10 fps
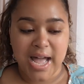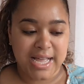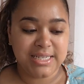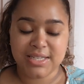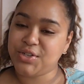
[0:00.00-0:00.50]

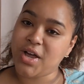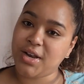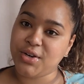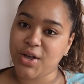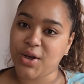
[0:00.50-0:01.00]
I didn't
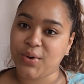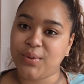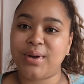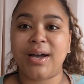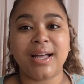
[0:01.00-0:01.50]

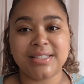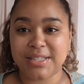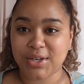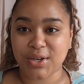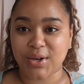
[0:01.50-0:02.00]

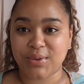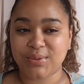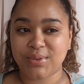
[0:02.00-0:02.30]
know.